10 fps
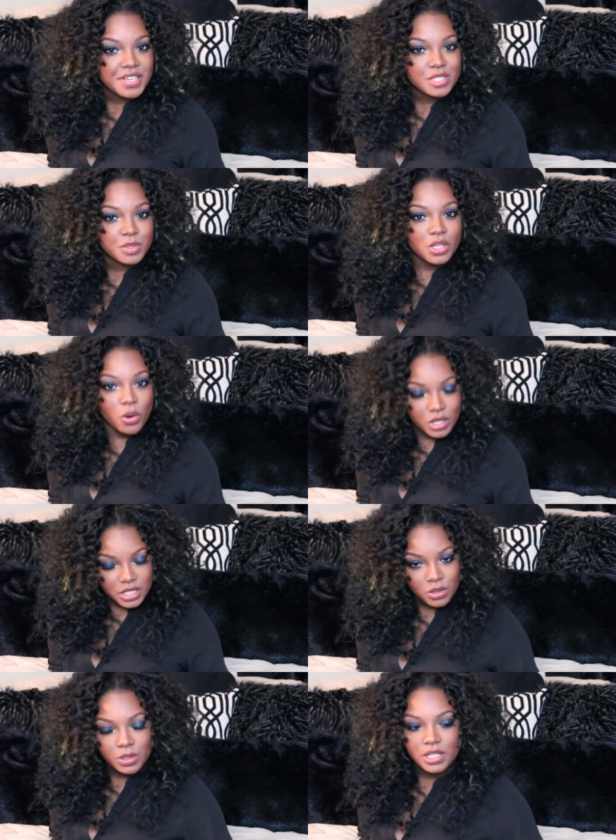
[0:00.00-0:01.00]
face with
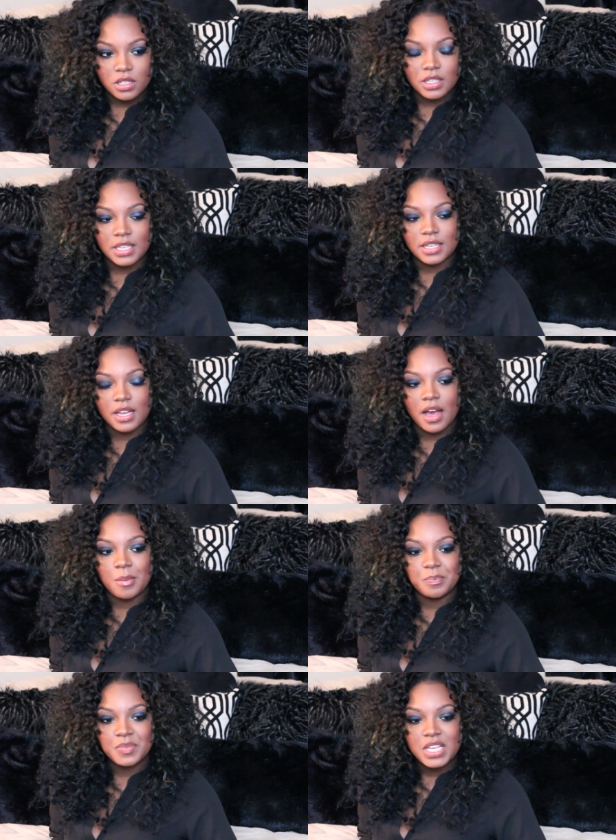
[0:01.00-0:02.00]
coconut oil and
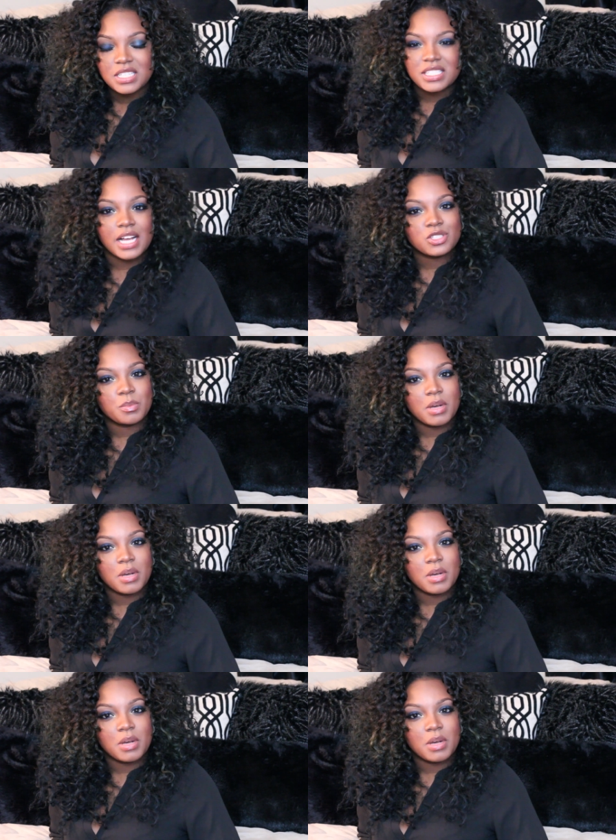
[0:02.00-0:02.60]
um, Dr.